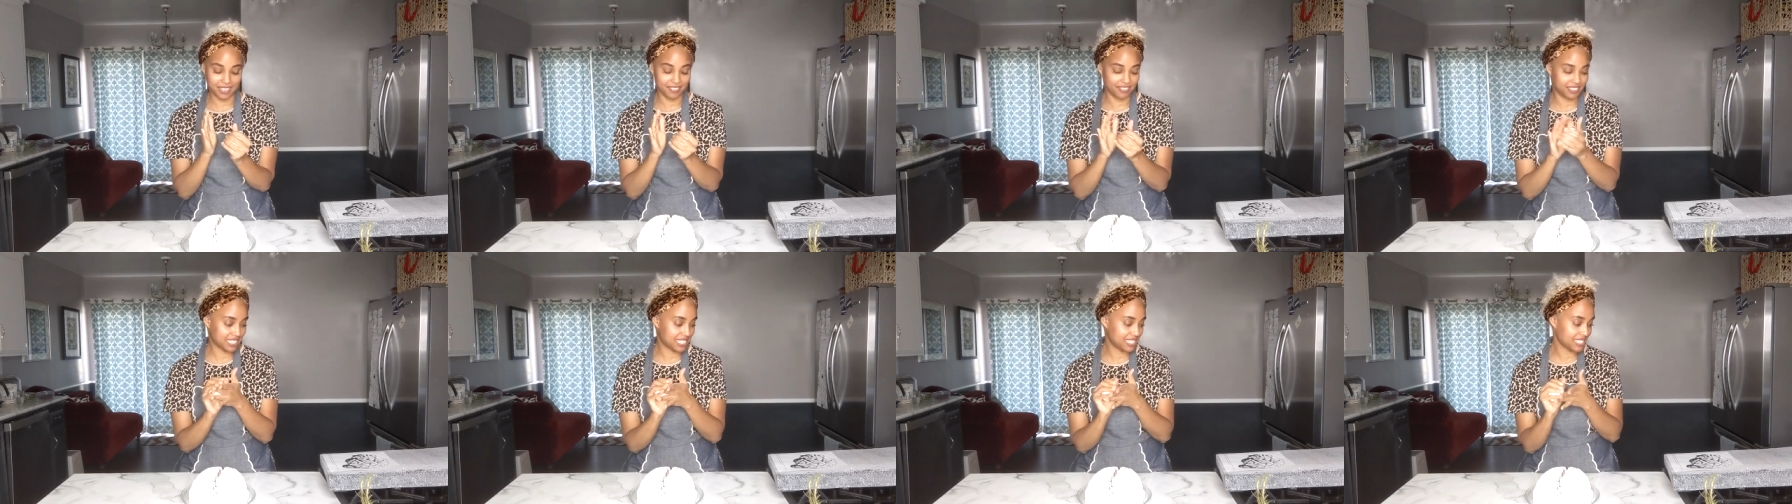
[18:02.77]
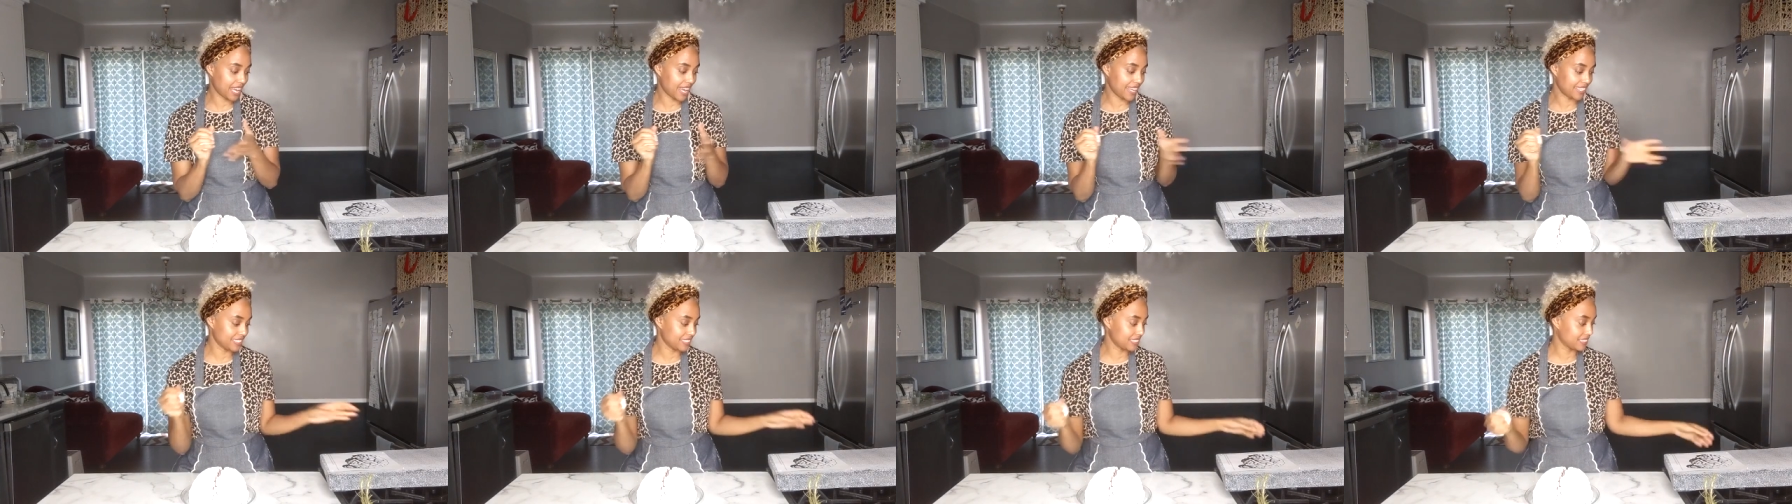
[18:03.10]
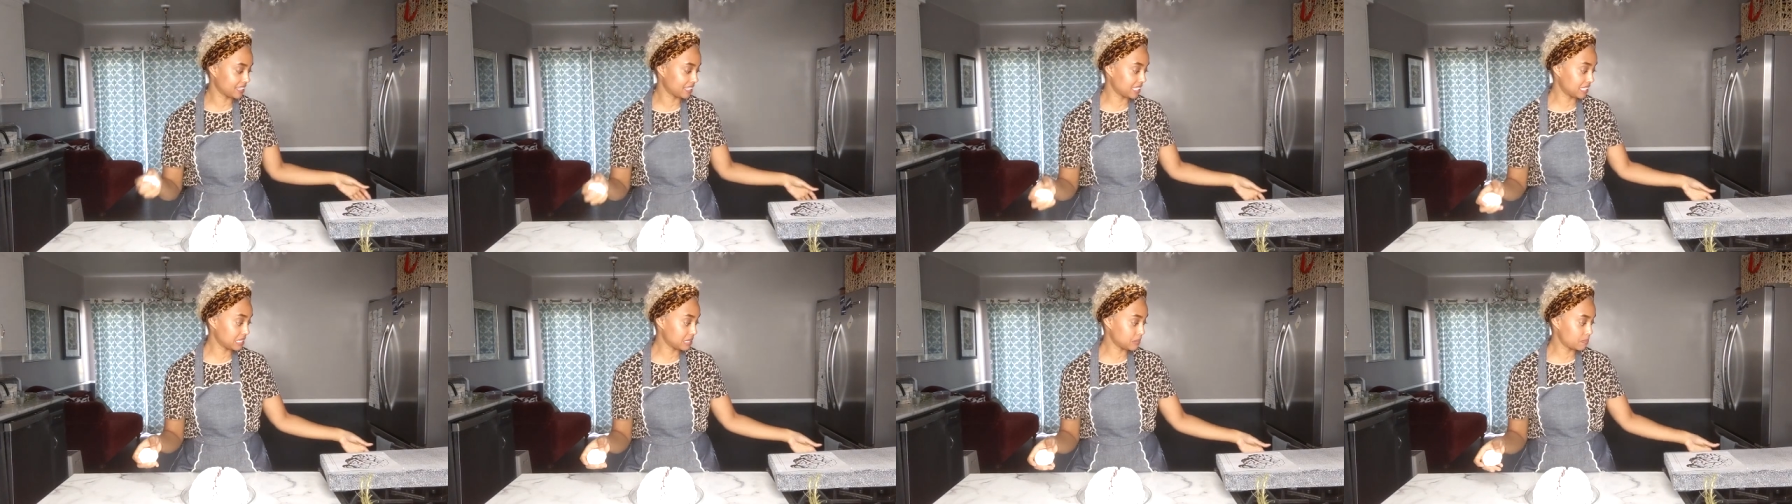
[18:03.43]
I've
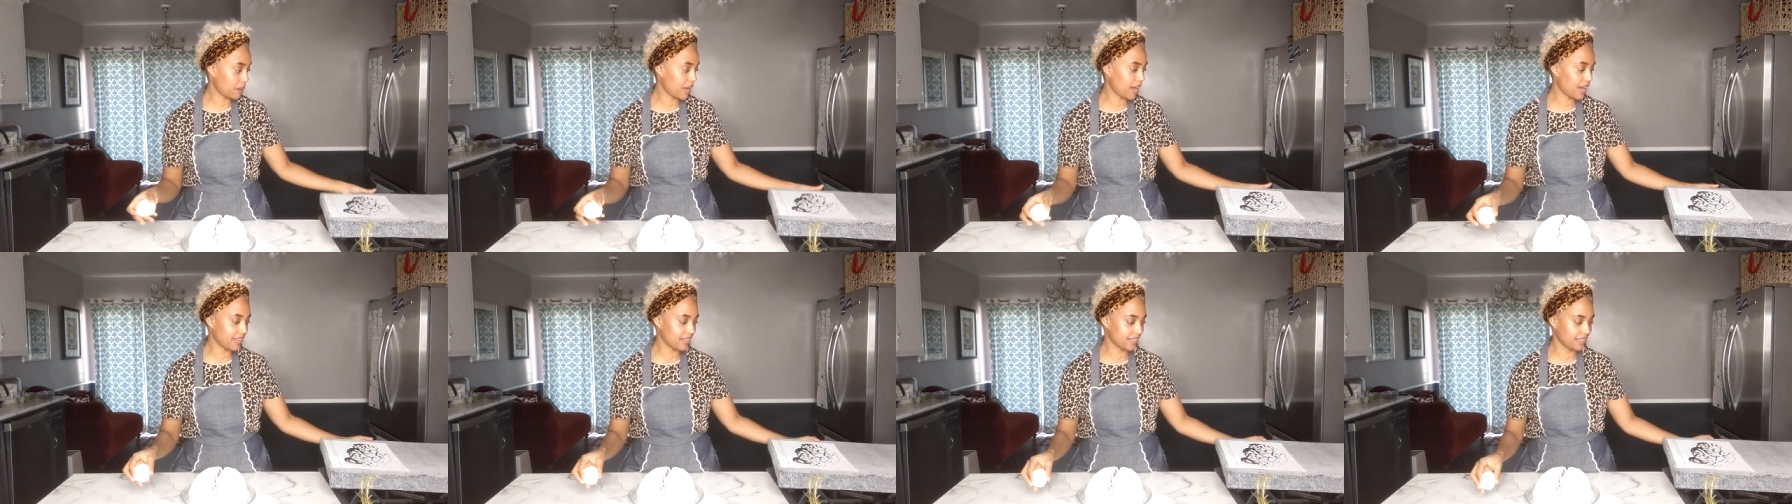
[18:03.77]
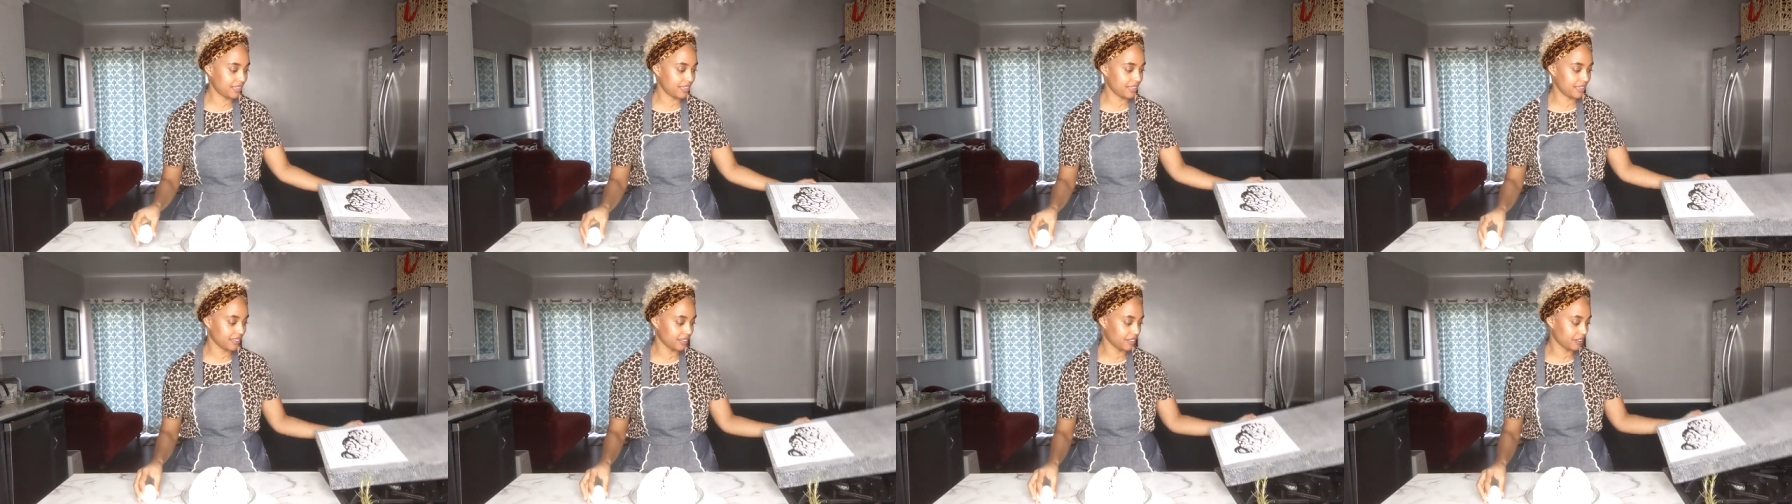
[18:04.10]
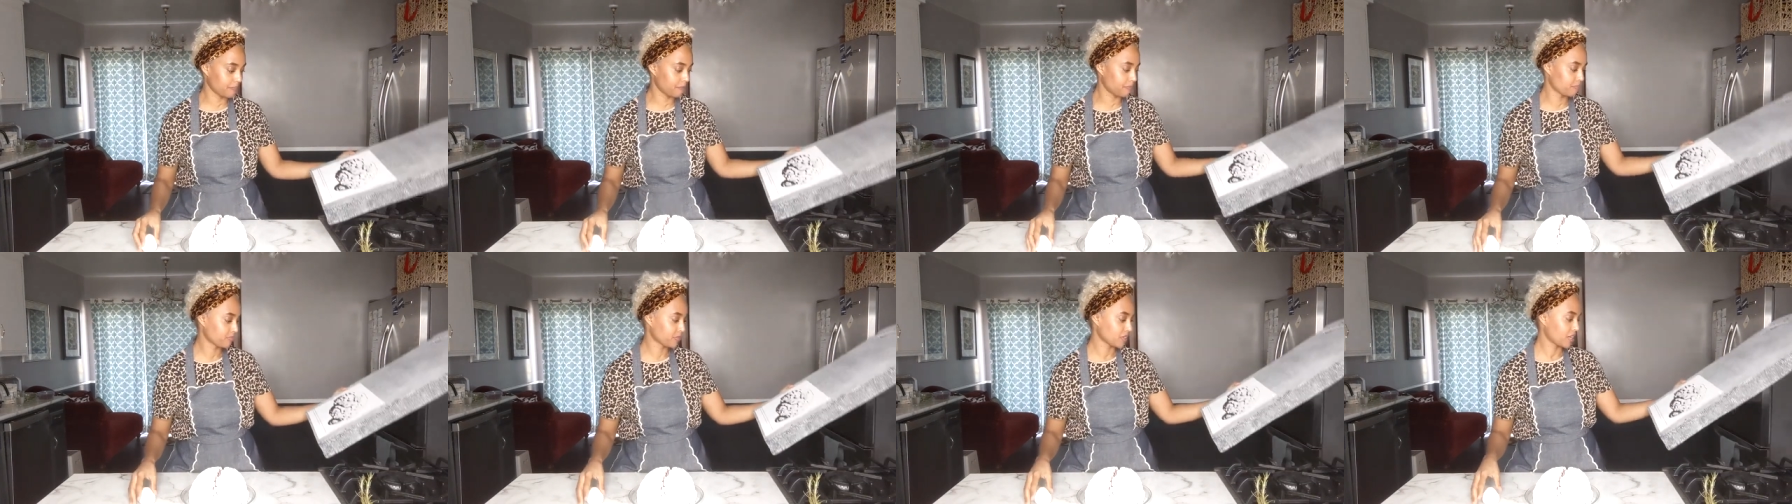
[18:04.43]
decided, this part
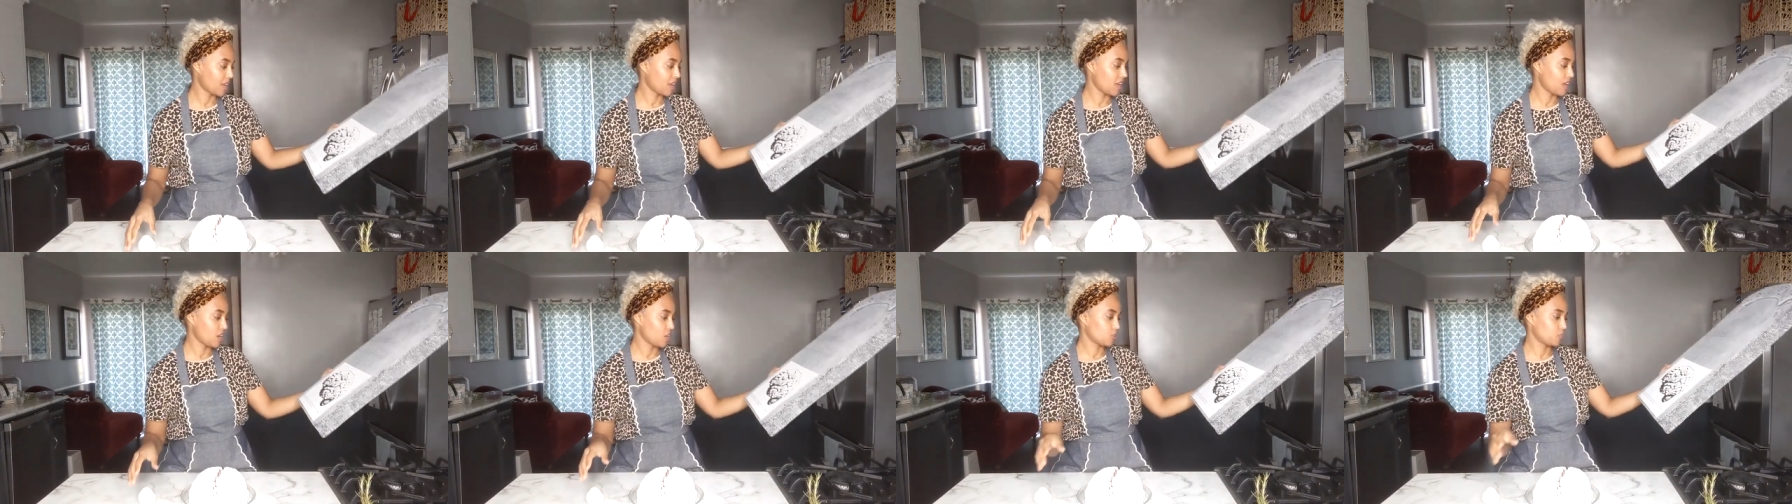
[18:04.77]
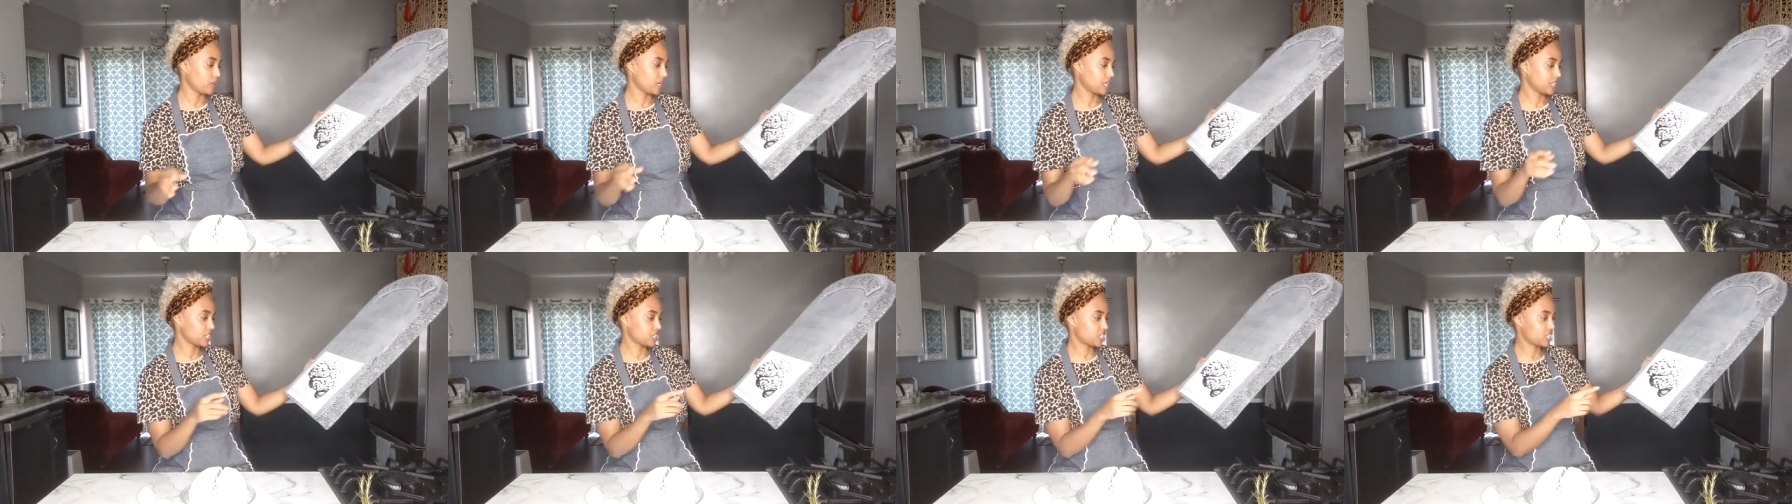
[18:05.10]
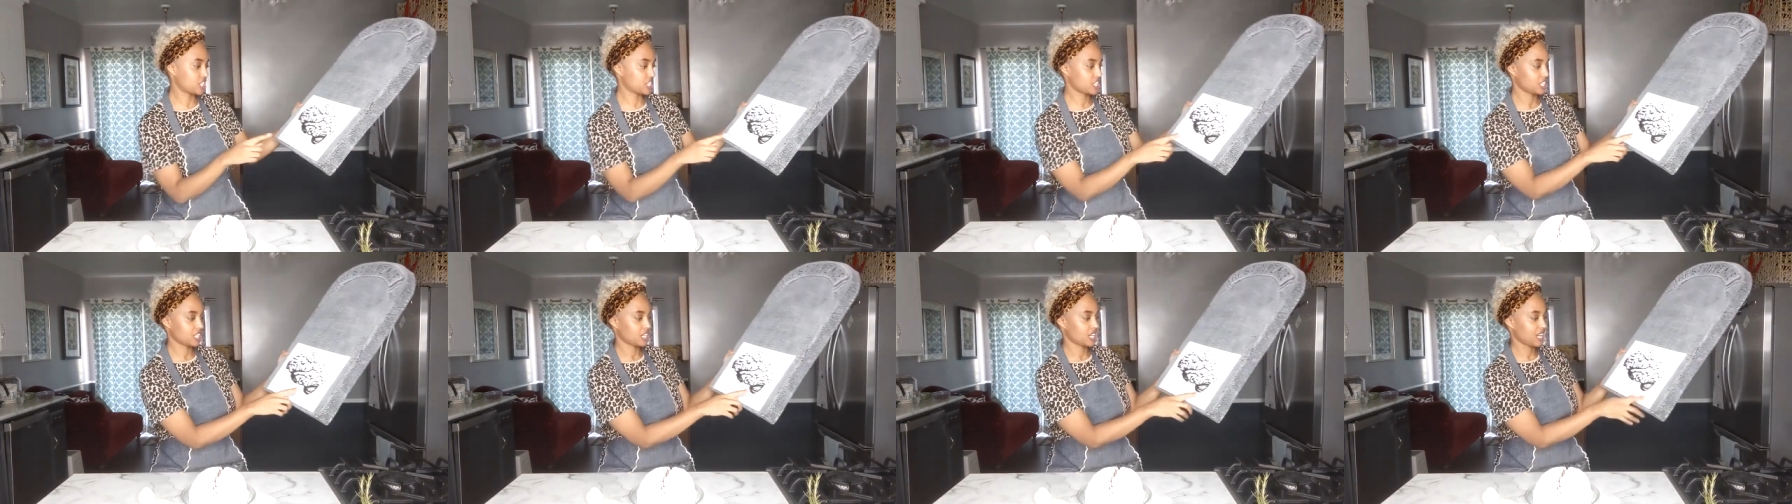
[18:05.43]
here,
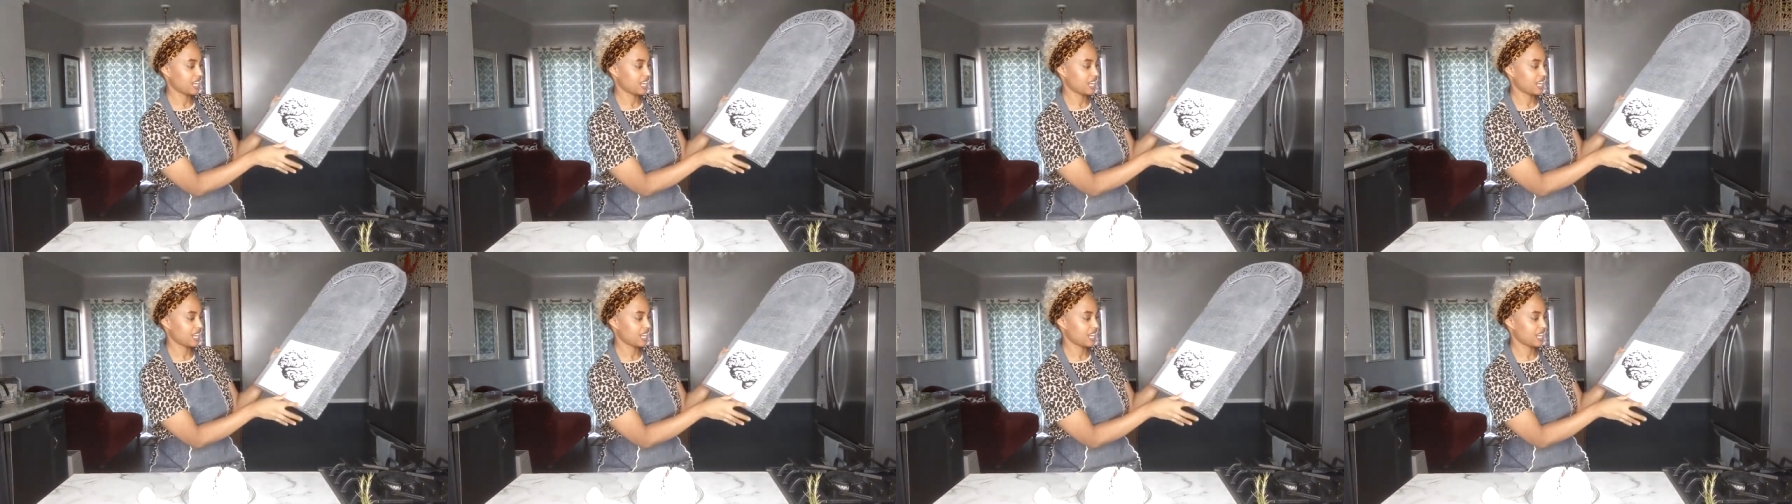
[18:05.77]
which,